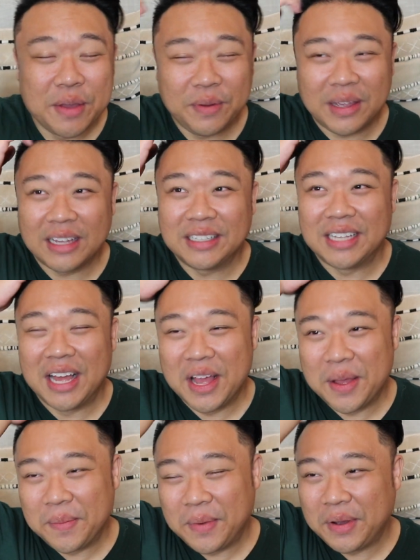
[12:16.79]
because
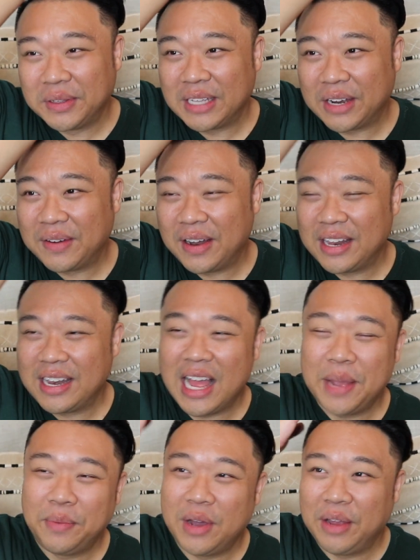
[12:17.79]
it was like around the
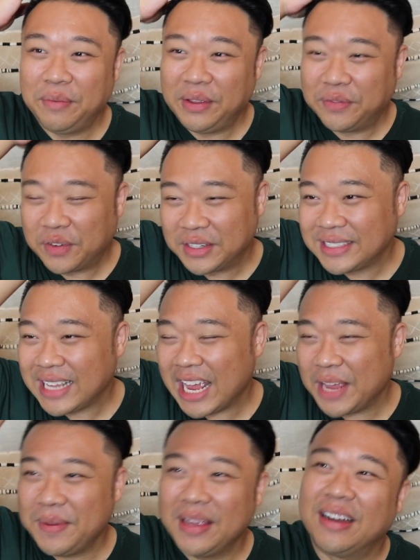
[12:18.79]
time when we first
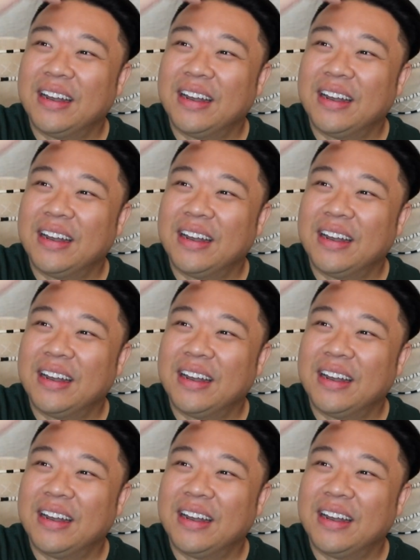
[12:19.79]
came here,